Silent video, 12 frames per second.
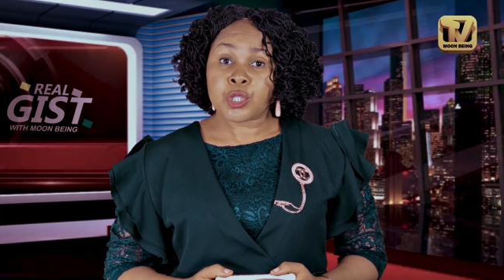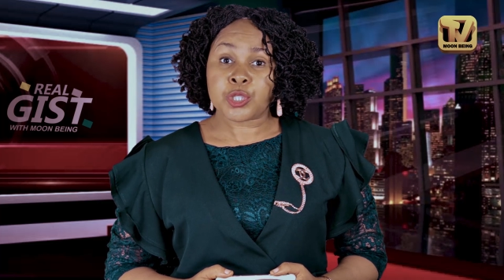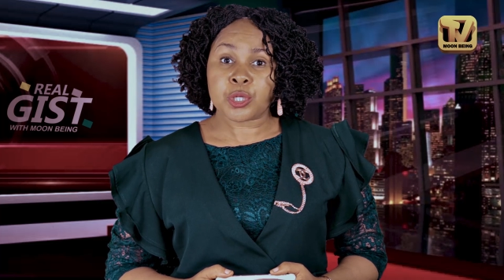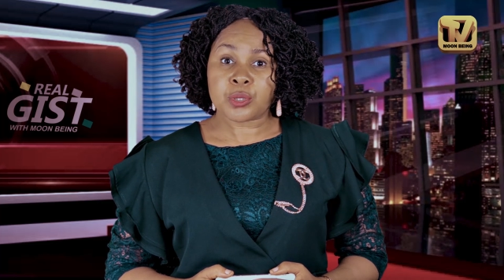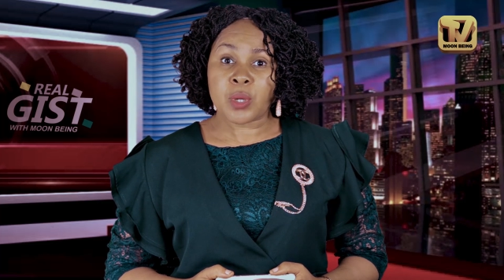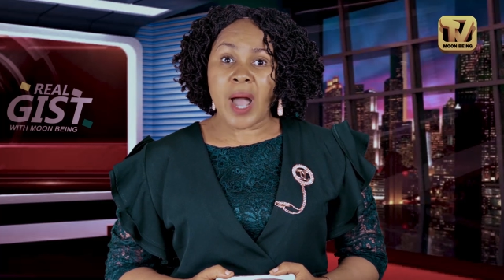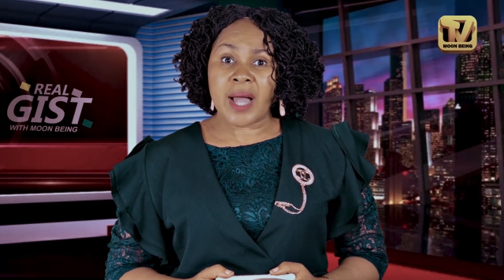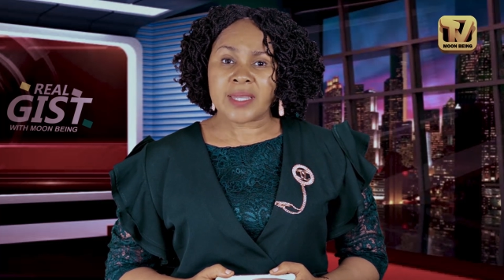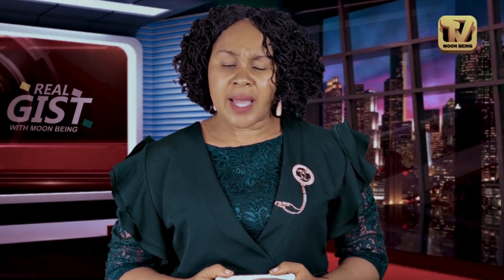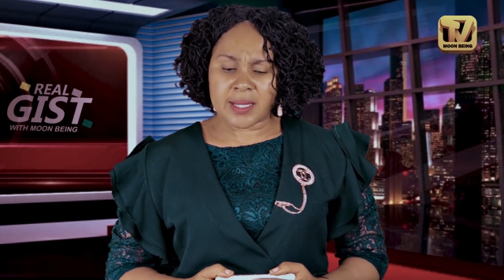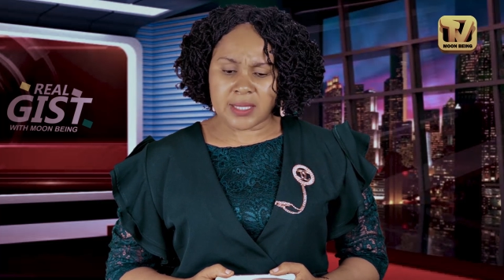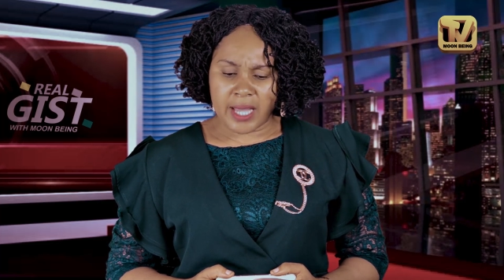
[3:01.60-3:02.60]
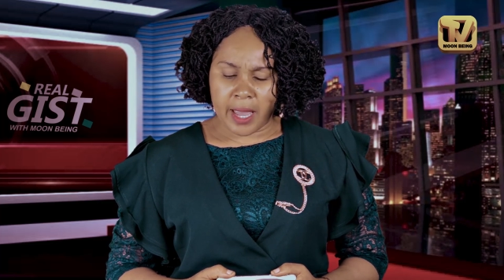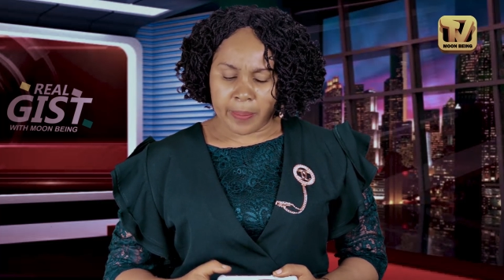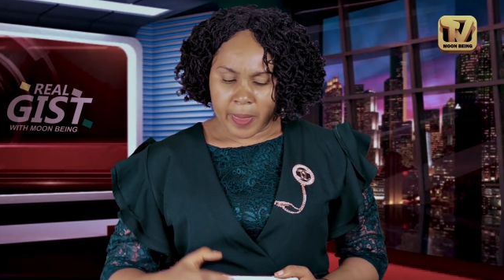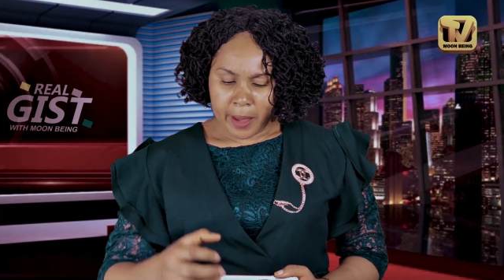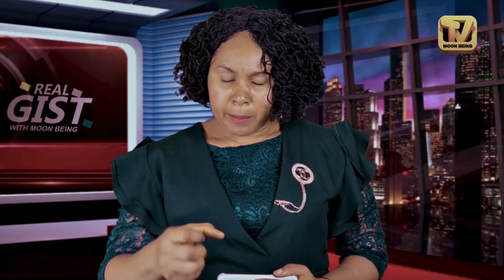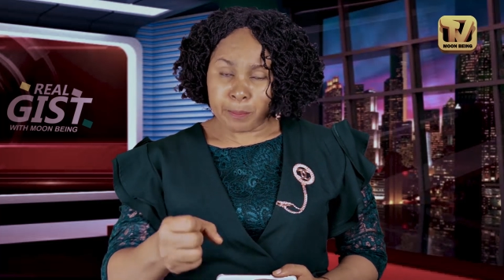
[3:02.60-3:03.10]
you should do at that time,
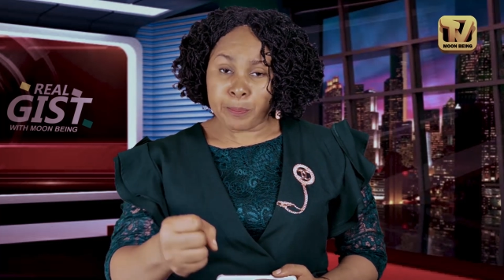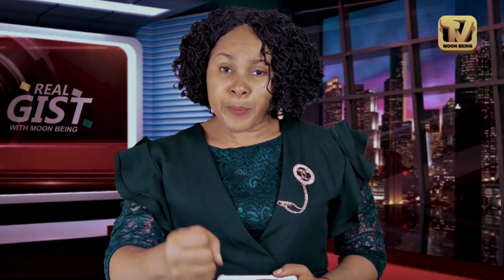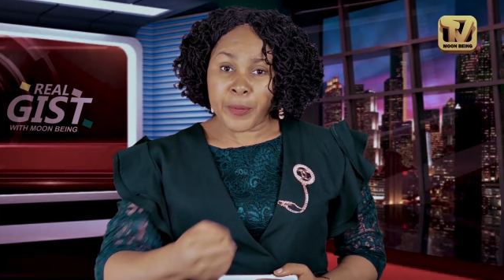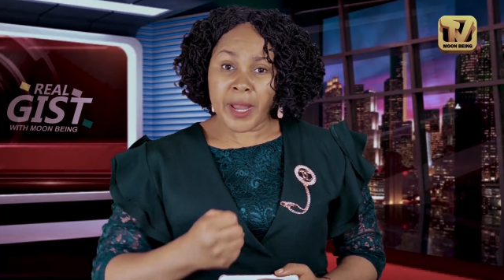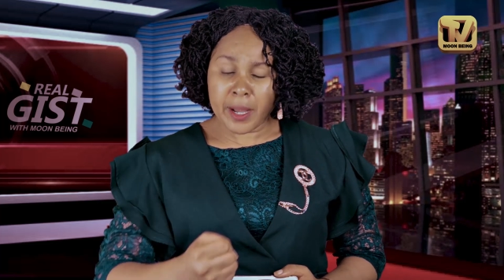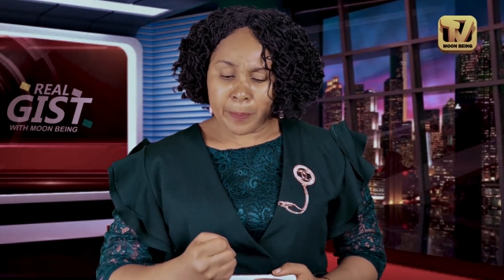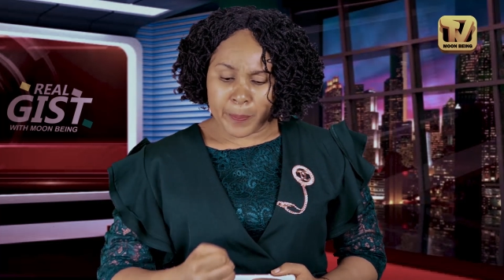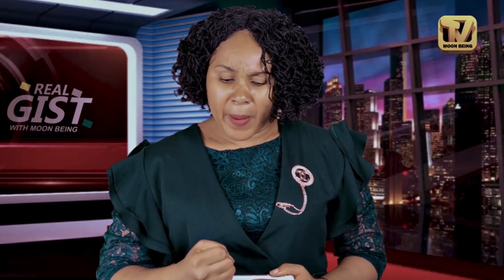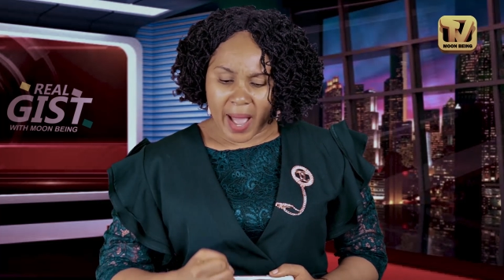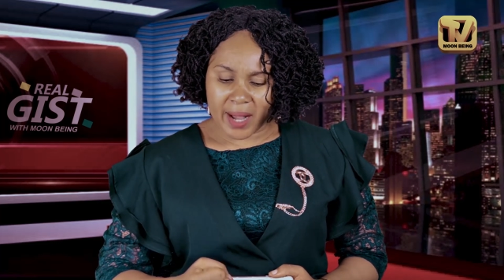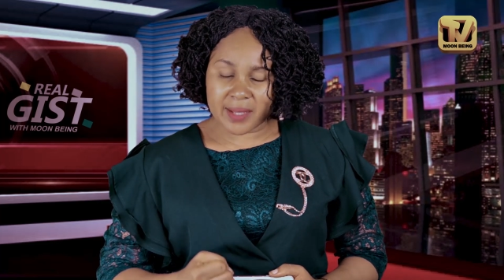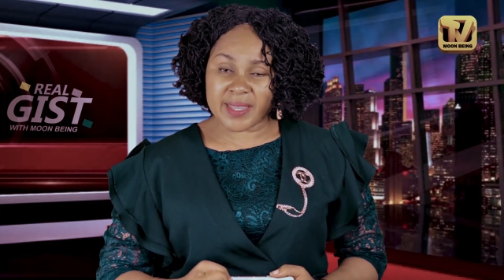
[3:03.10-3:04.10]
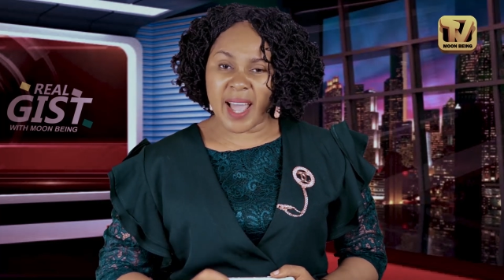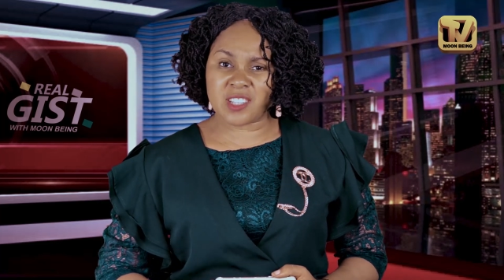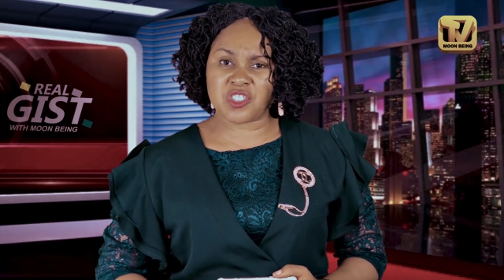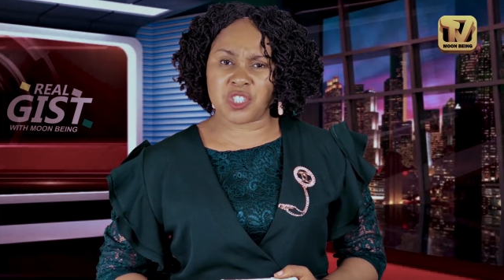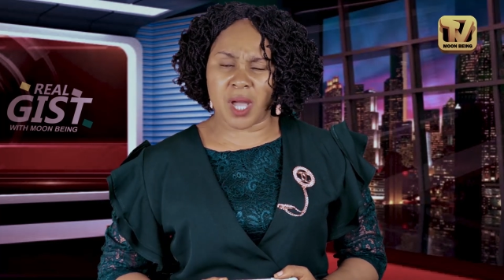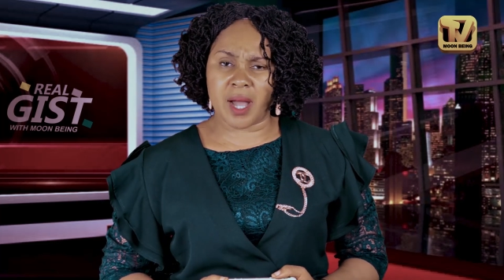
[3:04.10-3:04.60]
bring back
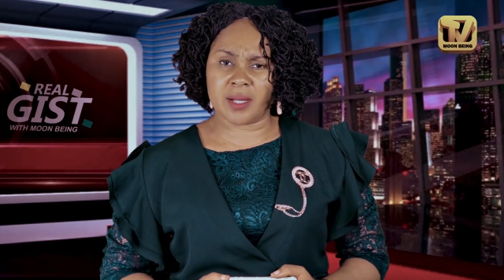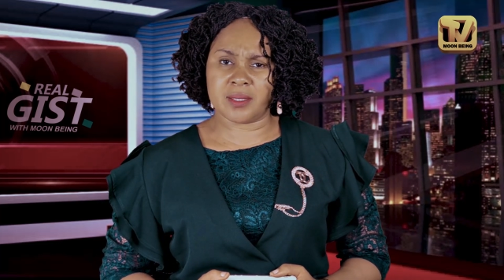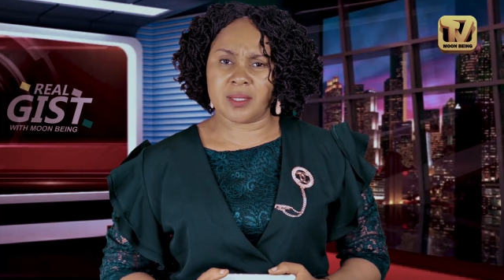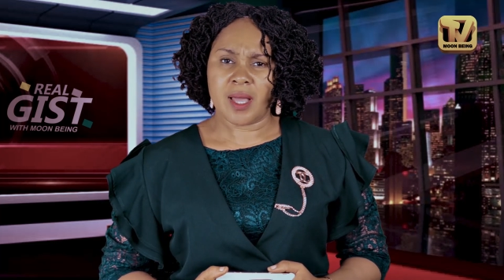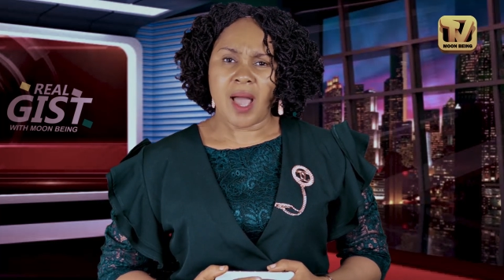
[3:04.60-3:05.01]
that child